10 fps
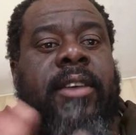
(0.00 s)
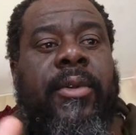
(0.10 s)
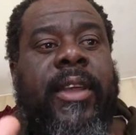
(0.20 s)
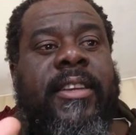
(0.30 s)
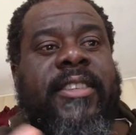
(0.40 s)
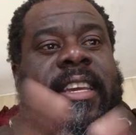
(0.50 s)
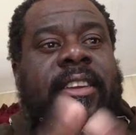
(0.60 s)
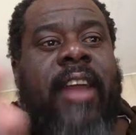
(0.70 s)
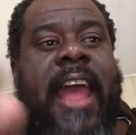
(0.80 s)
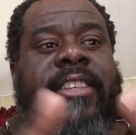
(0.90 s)
So there's
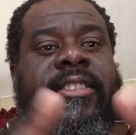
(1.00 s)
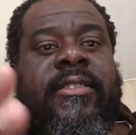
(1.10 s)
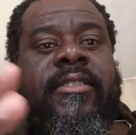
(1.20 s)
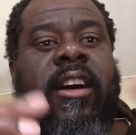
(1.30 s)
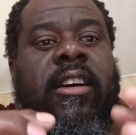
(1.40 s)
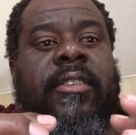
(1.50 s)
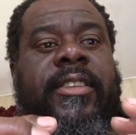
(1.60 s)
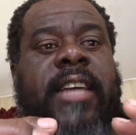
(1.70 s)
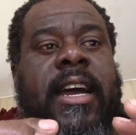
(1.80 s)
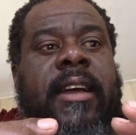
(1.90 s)
interactions all
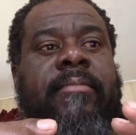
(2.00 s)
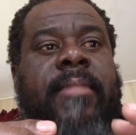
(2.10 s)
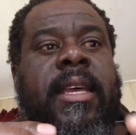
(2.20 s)
the time.